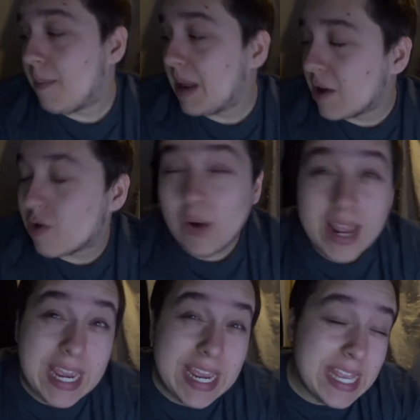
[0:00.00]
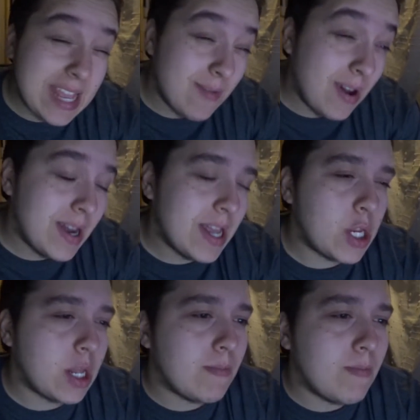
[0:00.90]
been a crazy one,
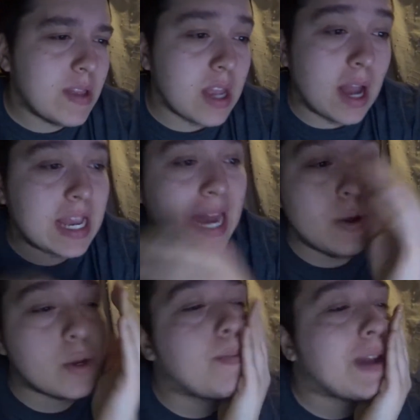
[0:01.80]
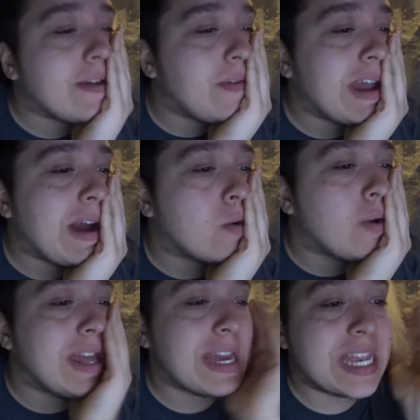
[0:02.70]
literally. I cannot believe on how
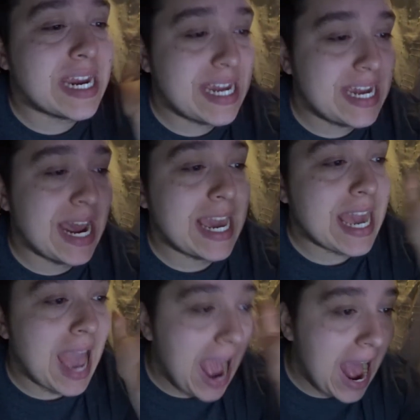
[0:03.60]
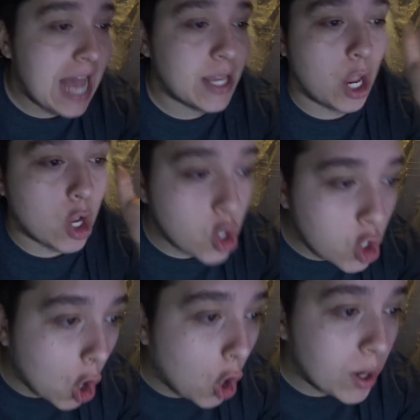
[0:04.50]
quickly today has
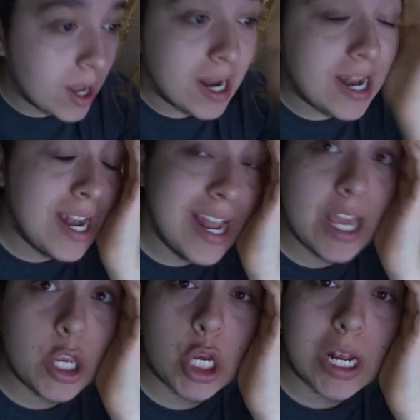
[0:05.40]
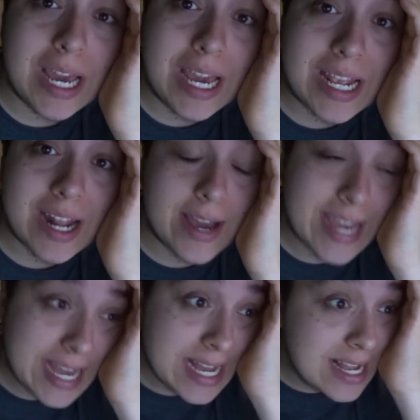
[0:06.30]
gone, literally.
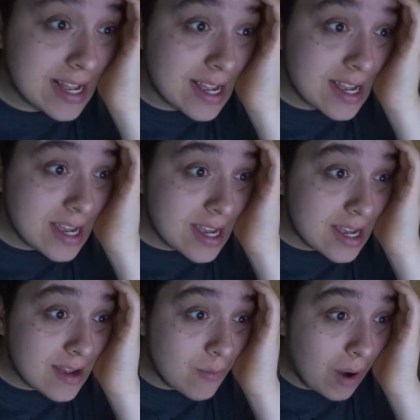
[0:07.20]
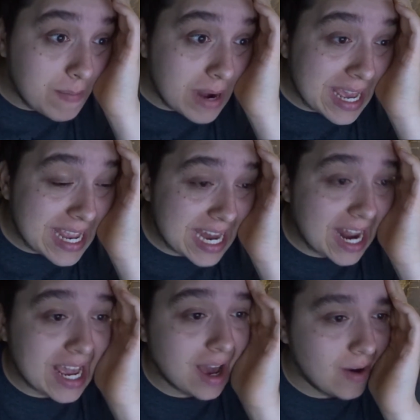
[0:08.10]
Like, 1 minute it's
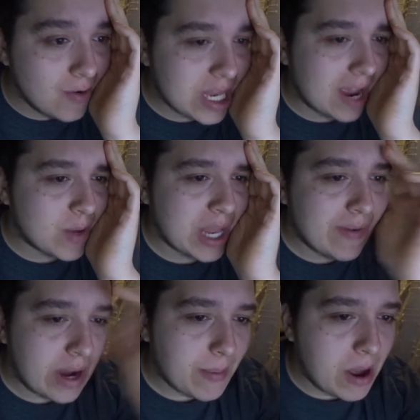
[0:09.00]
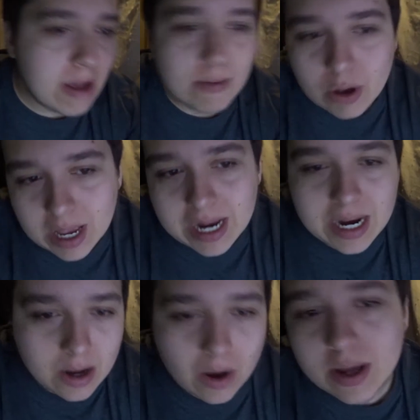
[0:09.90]
like, oh, it's 7:30, I'm home, cooking,
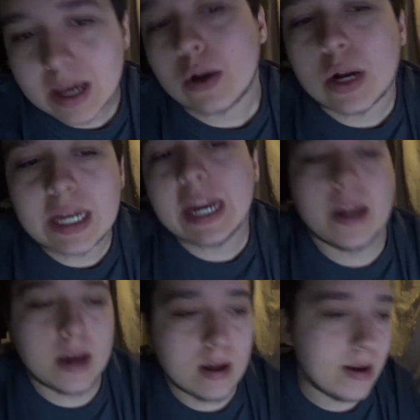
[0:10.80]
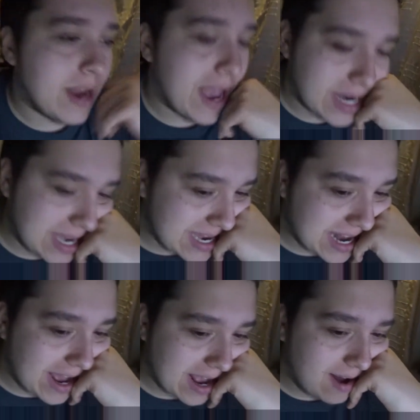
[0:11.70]
going to cook dinner. Next it's
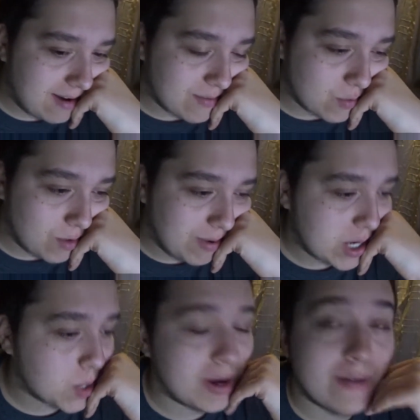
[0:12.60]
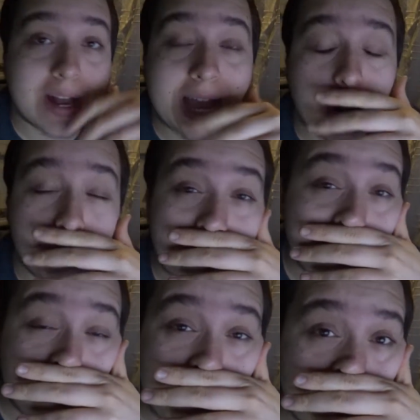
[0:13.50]
like, oh, 12:15, I cannot believe
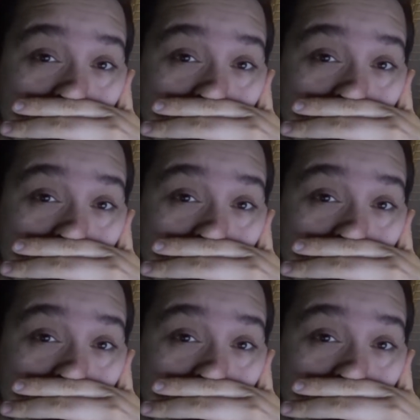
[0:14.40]
on how